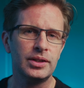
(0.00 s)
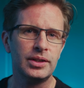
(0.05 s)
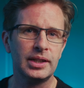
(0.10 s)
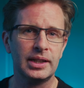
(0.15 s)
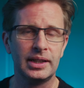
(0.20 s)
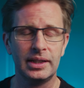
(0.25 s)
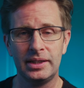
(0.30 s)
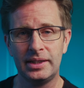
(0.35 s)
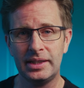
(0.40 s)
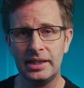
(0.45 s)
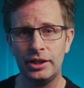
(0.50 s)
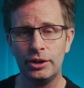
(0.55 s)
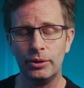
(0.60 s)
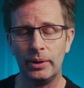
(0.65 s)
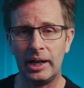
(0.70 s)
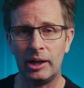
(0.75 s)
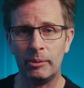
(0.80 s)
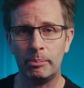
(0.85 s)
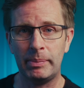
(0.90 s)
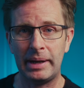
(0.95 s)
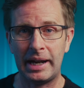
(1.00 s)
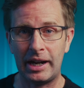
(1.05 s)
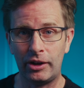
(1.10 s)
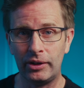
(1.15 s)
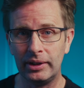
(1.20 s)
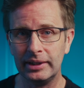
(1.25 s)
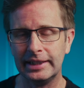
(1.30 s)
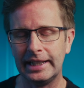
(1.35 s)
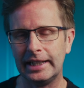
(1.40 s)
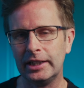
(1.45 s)
To continue our
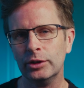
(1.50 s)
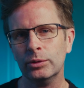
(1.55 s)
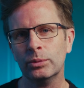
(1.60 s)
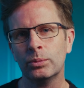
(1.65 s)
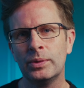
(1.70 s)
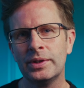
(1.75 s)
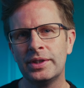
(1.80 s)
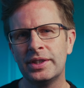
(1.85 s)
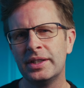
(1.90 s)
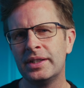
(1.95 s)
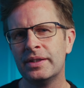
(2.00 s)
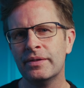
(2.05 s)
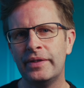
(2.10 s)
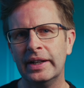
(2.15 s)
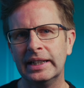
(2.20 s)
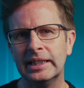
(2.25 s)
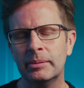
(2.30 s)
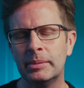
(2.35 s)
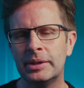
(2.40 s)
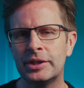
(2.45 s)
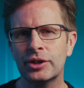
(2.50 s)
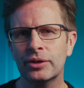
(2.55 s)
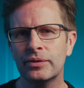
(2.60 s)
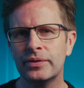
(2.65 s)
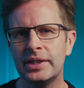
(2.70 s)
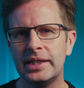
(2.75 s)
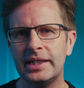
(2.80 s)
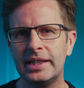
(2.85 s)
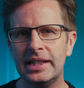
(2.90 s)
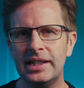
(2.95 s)
parallel with the development
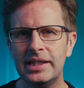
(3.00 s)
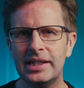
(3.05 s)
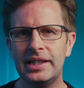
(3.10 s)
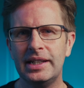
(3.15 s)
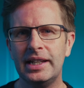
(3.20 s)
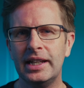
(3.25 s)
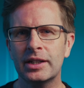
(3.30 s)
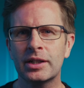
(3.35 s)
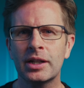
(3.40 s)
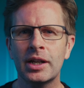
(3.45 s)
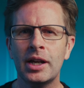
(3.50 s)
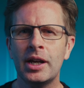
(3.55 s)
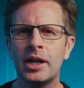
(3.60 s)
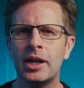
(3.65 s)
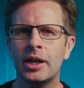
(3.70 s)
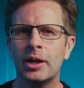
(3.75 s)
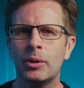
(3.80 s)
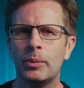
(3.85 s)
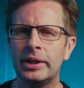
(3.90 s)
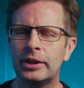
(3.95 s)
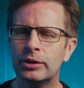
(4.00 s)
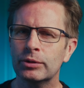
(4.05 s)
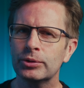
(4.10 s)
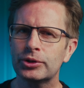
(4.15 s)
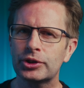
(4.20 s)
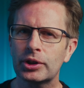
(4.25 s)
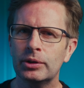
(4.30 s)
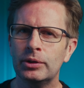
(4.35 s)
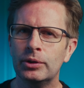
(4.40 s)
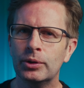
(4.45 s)
of the internet, we can
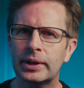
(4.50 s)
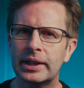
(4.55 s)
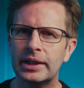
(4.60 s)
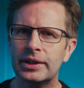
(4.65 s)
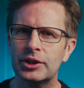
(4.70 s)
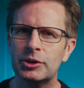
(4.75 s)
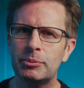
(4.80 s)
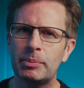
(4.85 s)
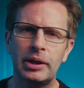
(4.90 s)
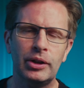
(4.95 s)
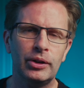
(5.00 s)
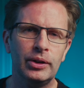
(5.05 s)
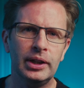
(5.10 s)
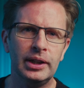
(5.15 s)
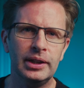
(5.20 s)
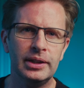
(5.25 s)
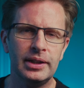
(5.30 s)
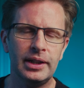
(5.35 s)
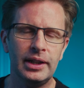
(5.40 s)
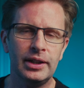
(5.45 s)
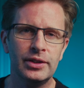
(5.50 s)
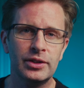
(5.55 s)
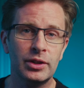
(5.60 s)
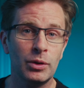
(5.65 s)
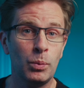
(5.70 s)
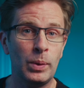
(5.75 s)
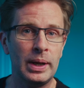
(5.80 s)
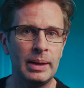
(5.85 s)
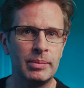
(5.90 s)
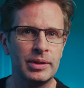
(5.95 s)
also look at this period as
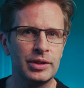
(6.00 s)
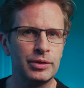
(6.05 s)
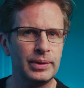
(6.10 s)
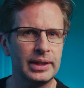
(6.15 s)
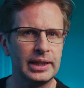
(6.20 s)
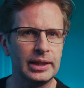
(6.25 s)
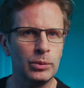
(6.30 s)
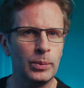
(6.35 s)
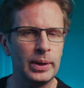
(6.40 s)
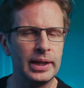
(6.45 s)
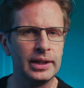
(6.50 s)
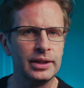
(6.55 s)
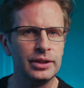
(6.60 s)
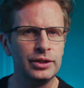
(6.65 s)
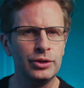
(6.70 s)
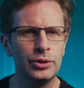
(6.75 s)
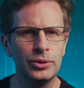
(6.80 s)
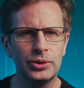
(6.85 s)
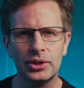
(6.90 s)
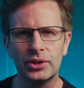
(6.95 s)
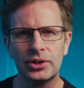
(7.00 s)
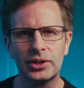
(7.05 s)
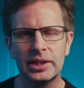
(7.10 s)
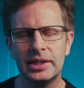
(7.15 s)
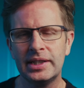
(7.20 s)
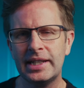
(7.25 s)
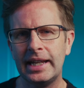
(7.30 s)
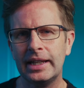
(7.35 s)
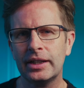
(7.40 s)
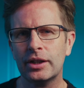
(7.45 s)
Web3, where users
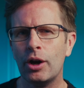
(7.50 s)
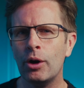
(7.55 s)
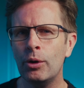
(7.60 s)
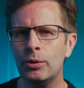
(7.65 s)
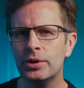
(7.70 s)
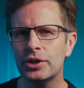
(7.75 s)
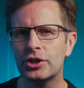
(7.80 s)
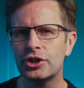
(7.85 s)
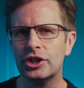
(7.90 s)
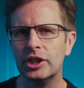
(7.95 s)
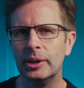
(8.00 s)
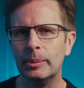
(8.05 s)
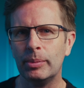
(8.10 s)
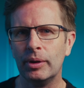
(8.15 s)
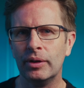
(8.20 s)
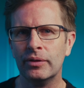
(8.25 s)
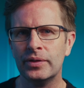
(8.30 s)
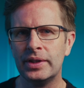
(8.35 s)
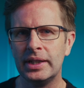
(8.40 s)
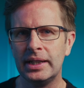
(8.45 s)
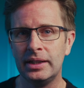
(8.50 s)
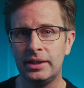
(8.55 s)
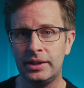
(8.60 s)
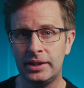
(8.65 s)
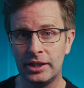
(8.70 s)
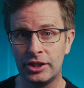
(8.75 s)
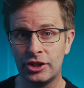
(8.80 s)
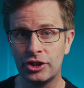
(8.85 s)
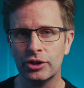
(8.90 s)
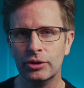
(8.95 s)
can take ownership of their
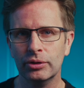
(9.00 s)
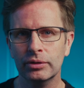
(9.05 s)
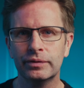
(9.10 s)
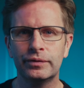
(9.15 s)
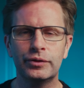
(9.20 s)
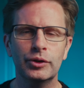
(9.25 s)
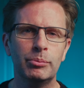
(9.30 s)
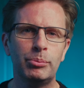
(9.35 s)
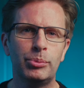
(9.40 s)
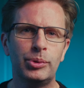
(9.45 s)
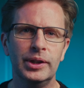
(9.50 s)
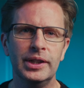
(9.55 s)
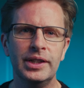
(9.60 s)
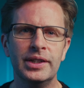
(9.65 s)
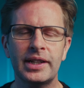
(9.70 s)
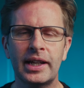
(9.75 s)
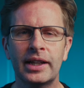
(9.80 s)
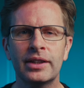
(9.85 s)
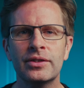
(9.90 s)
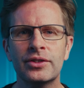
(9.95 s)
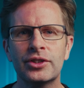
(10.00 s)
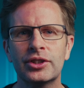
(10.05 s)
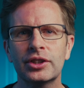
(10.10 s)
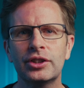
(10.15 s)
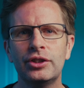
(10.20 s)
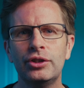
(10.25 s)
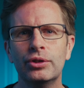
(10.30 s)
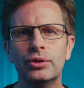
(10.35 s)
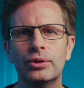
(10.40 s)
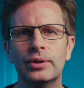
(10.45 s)
digital footprint and
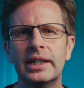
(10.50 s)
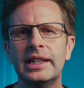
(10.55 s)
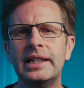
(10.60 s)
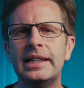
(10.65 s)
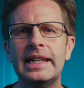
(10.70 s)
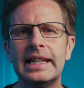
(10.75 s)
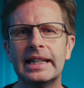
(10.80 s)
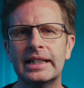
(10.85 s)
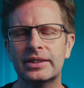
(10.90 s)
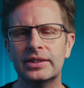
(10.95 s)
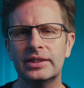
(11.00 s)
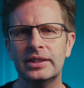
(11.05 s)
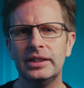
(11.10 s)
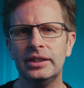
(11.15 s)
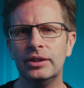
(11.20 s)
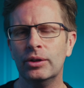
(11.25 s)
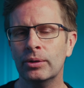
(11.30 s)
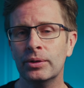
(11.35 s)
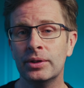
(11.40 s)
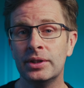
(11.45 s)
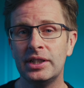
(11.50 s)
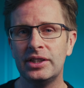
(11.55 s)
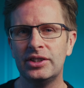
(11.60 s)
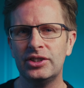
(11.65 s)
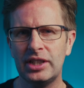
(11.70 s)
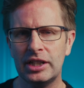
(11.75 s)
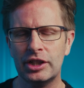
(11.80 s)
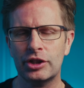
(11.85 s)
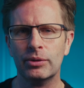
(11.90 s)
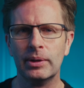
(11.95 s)
secure a legacy on
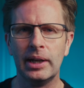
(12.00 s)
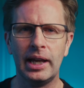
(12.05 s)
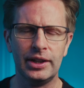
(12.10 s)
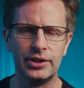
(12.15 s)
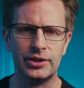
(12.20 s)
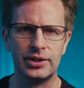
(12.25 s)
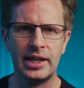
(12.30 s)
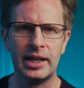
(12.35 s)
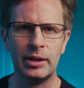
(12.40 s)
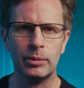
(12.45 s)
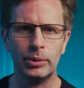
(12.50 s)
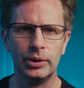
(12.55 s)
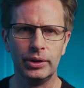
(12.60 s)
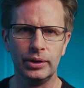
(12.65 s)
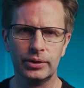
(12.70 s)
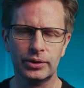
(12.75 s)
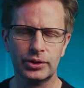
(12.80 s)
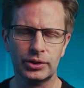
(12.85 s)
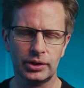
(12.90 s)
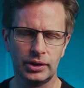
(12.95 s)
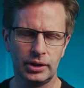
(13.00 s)
decentralized networks.